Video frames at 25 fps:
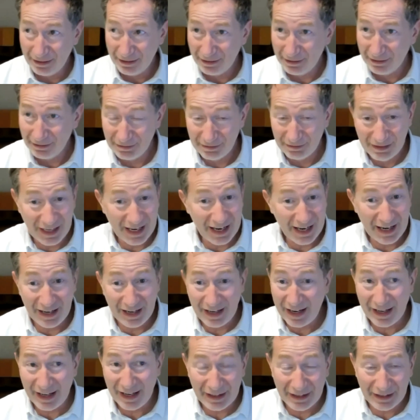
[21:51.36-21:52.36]

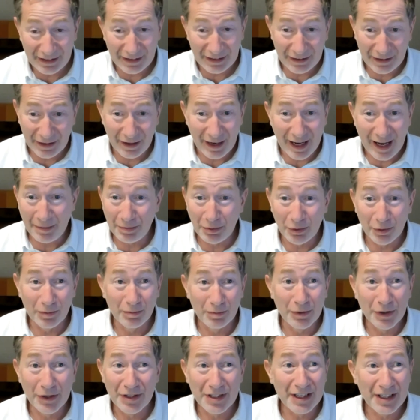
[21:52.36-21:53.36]
then Apple
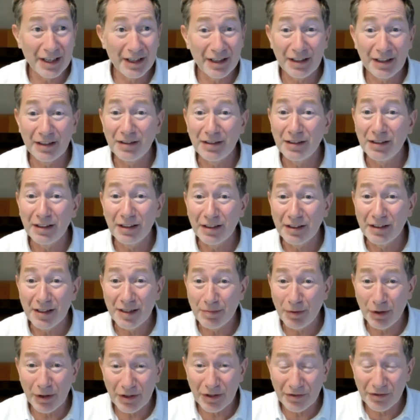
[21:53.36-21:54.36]
Music and
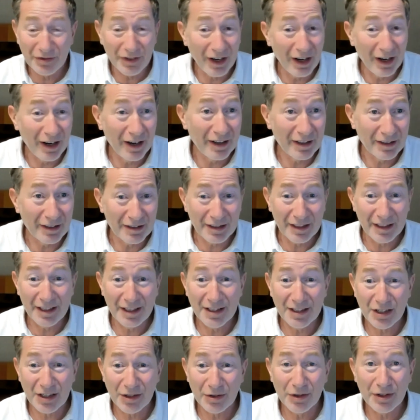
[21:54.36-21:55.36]
Spotify and
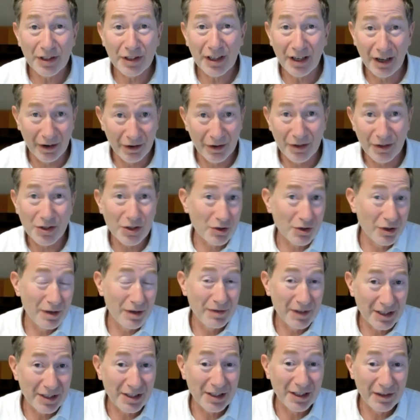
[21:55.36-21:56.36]
Deezer and the current
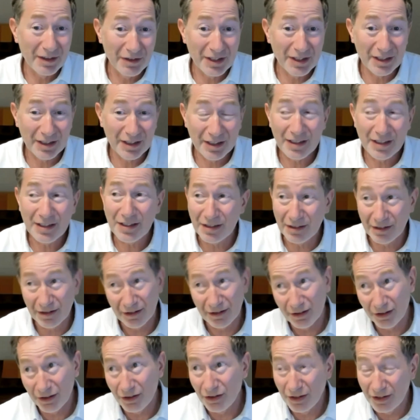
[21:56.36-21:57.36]
streaming services, and
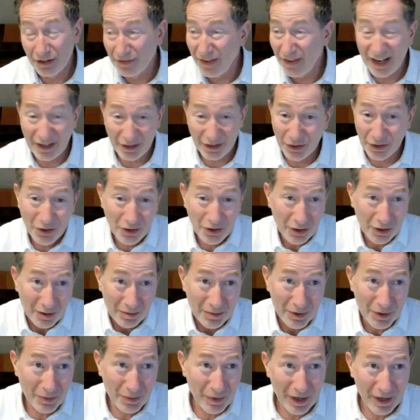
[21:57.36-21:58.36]
in fact YouTube
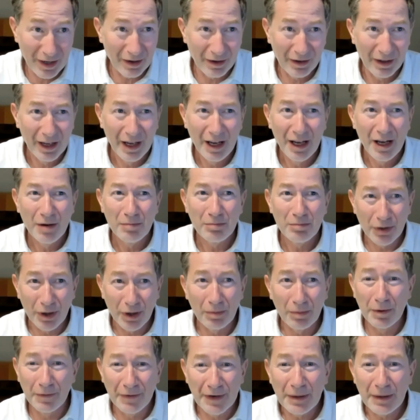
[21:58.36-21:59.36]
as well,
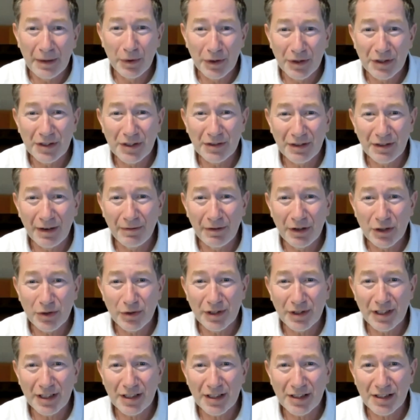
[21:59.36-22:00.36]
probably wouldn't have come into
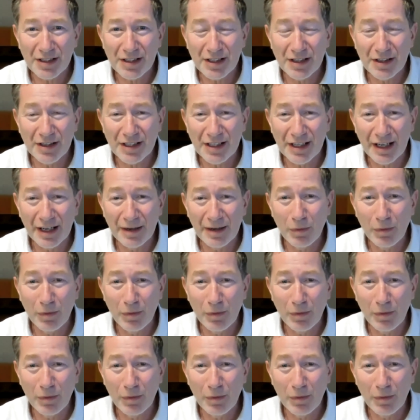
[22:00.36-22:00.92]
existence in the same